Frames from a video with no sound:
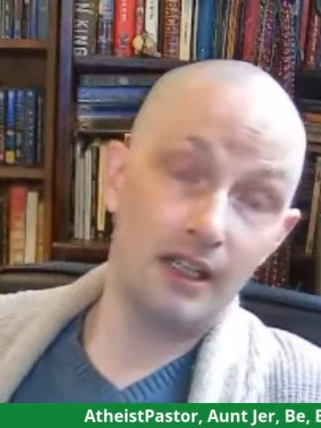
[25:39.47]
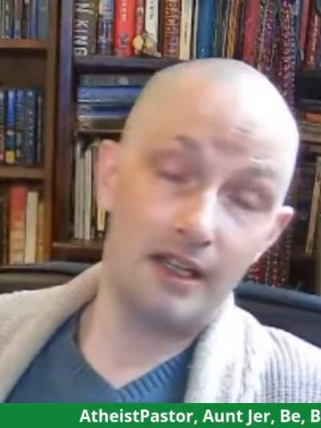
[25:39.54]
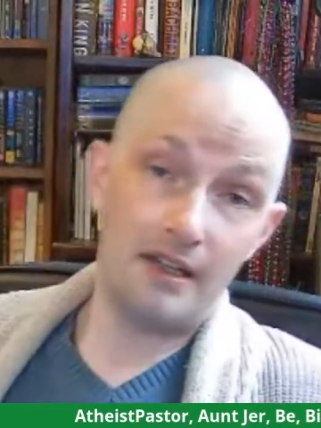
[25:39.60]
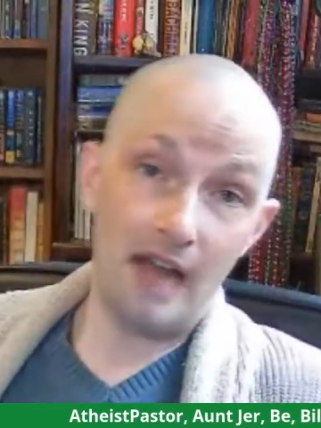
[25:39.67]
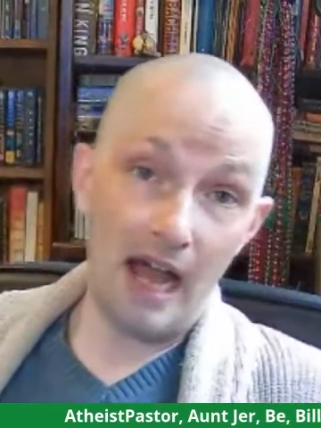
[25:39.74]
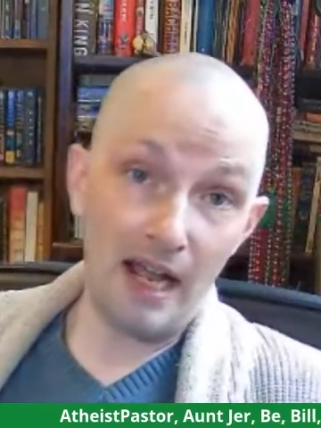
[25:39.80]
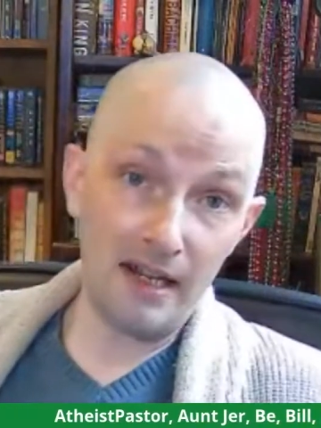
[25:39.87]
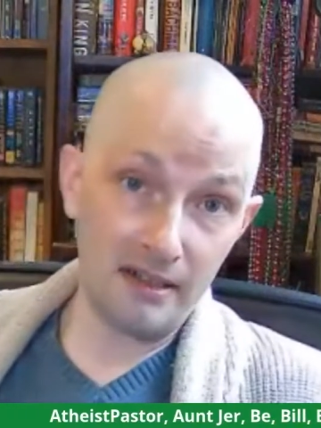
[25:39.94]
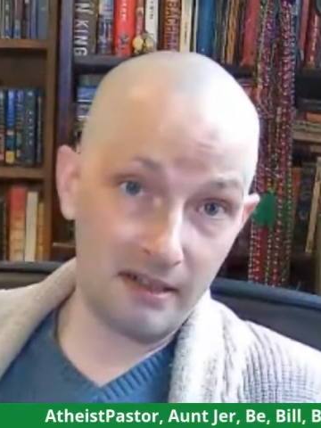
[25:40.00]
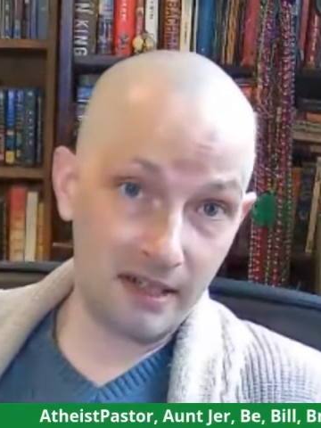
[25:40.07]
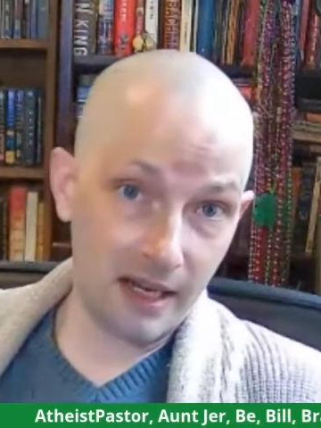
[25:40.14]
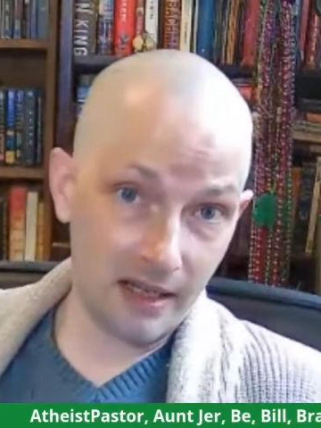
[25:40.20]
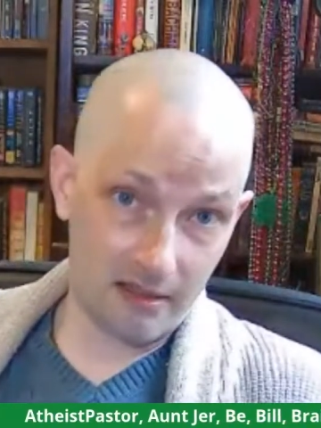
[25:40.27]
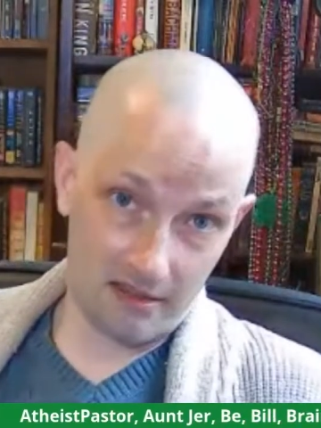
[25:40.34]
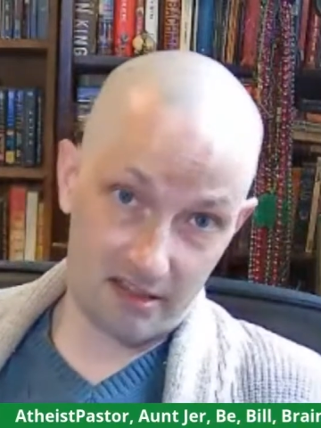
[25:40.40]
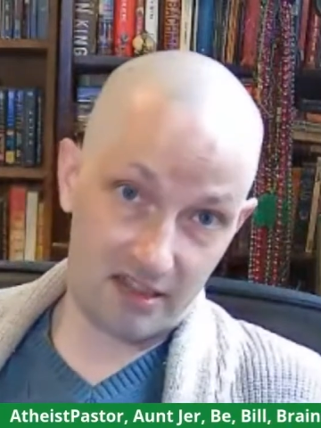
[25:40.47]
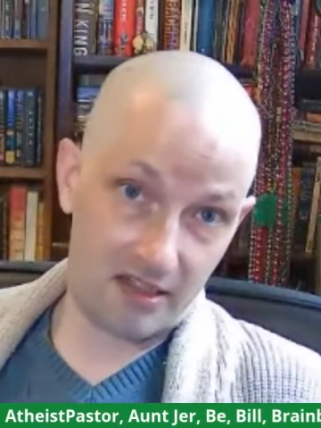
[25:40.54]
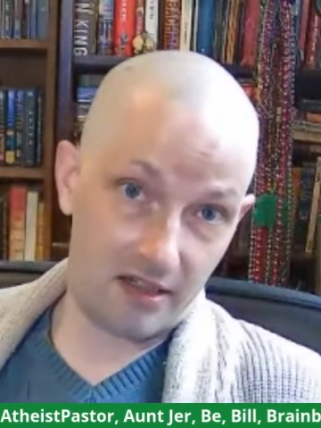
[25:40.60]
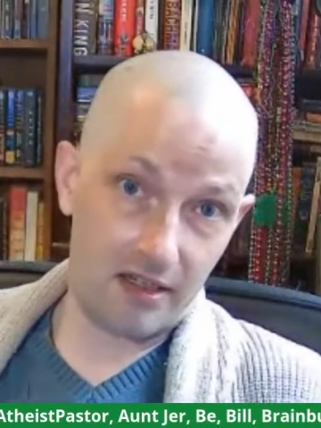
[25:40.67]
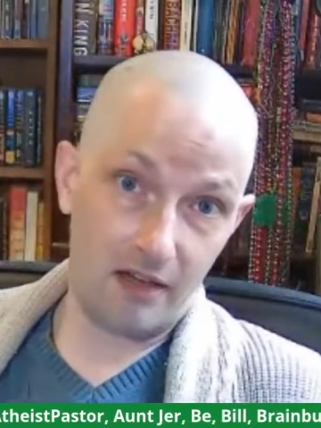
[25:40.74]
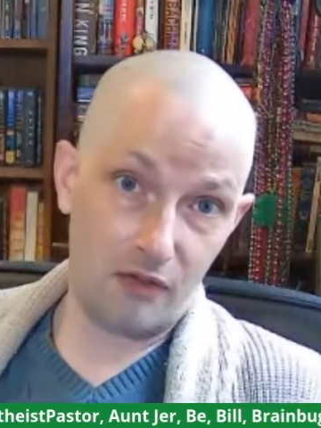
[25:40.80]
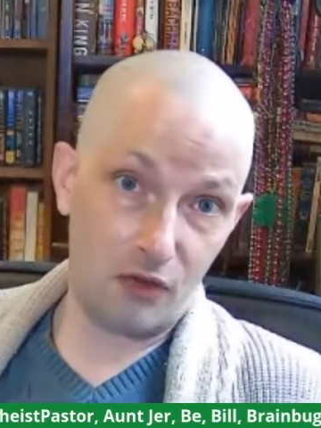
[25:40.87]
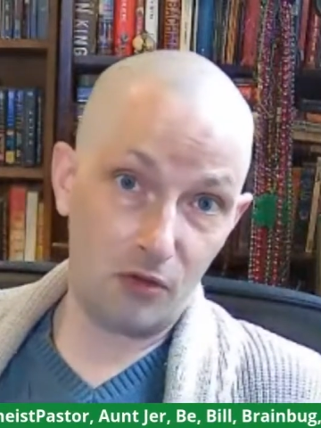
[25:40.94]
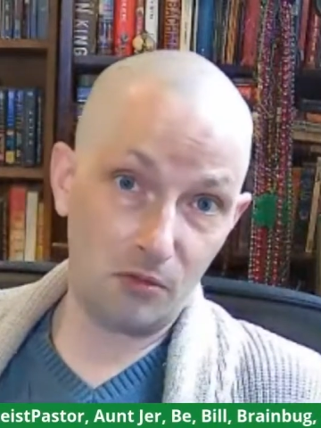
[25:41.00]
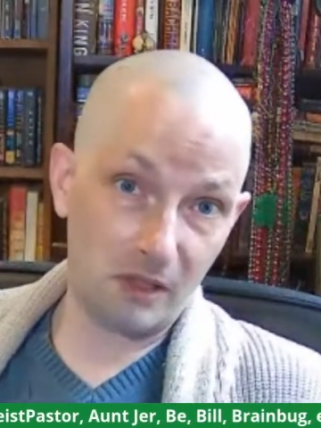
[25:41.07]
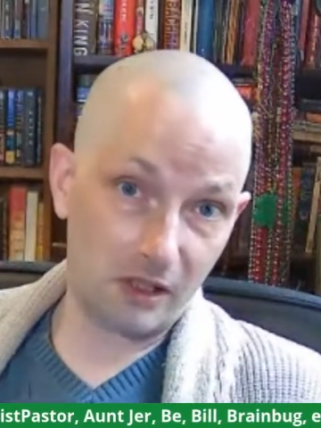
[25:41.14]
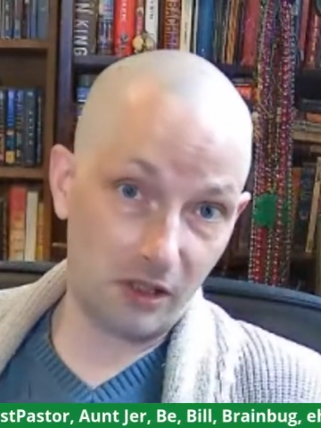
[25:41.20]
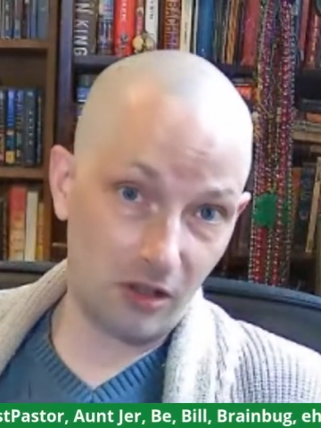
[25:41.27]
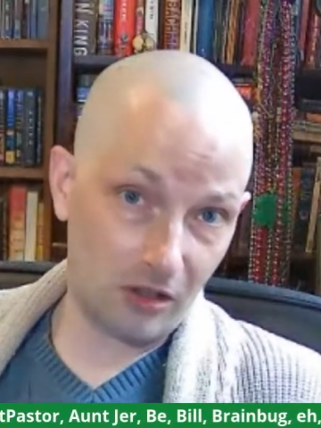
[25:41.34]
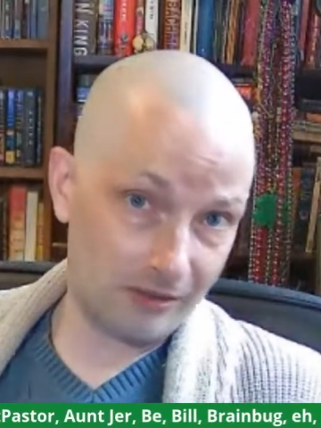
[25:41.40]
9/10, if you'll
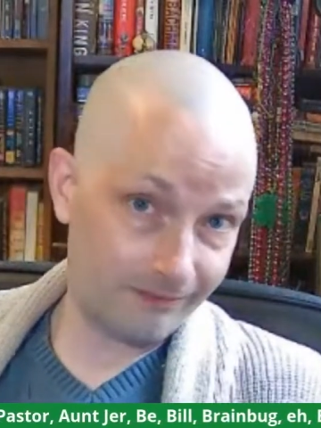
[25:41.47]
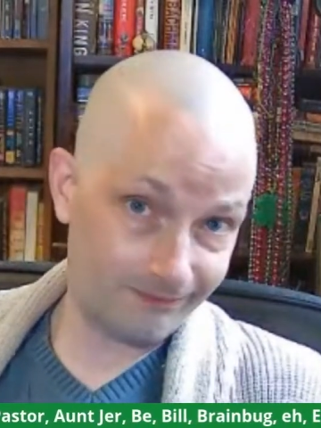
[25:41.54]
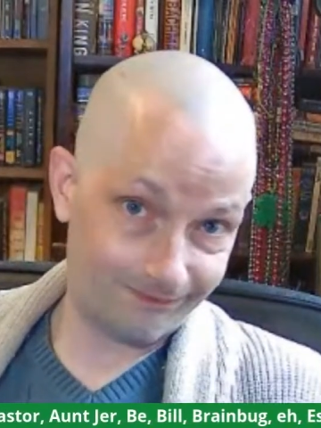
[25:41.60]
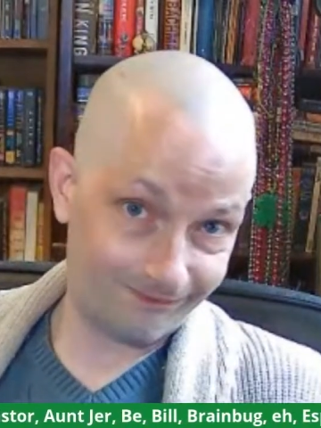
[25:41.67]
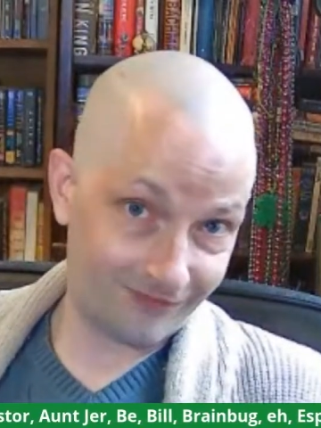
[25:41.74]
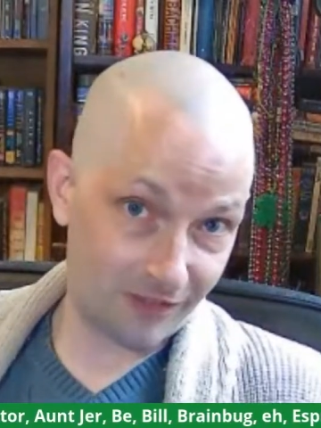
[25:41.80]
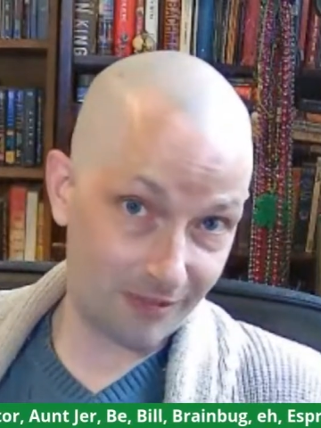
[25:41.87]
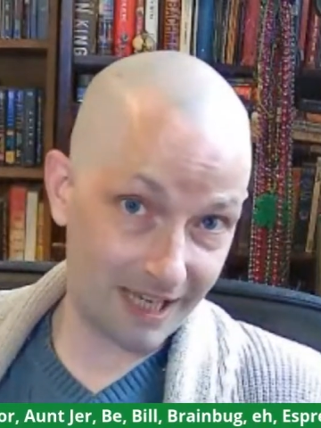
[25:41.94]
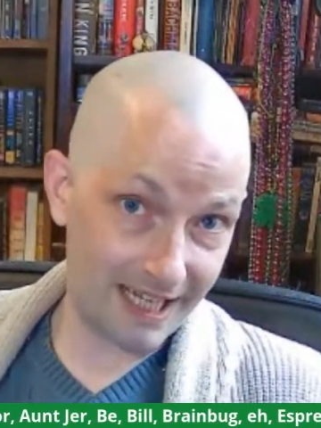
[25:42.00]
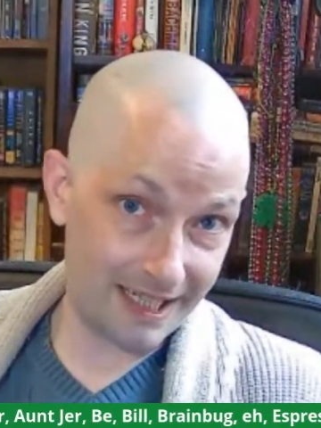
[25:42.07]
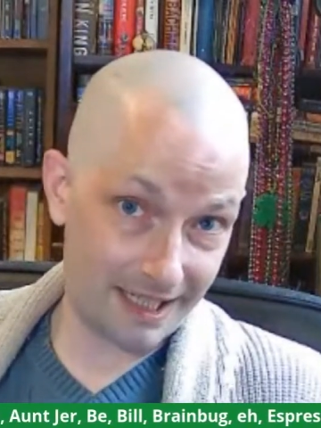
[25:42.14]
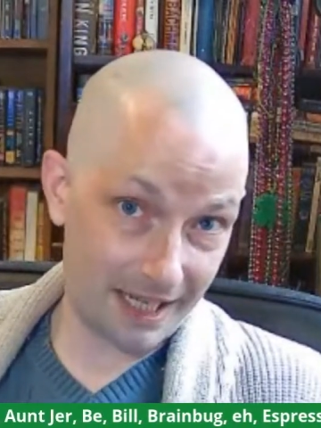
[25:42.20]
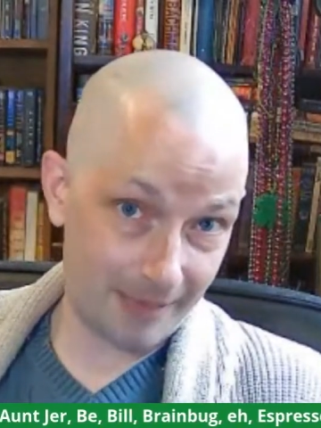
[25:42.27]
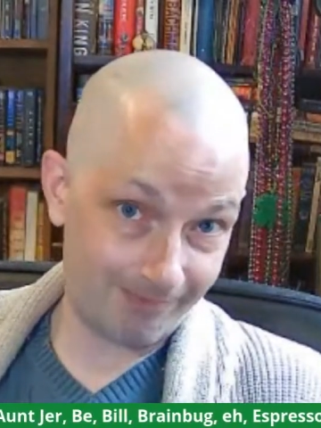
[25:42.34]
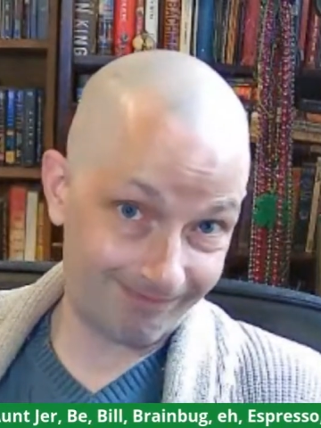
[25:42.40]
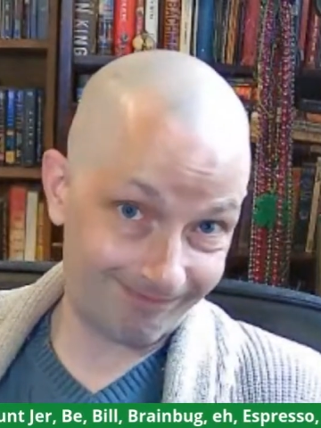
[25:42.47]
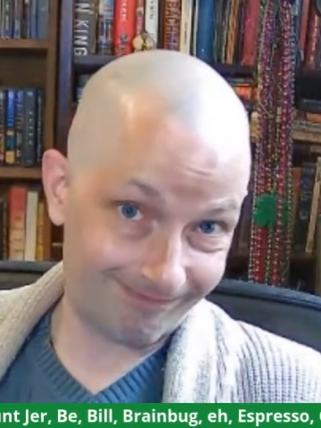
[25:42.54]
recall from last time.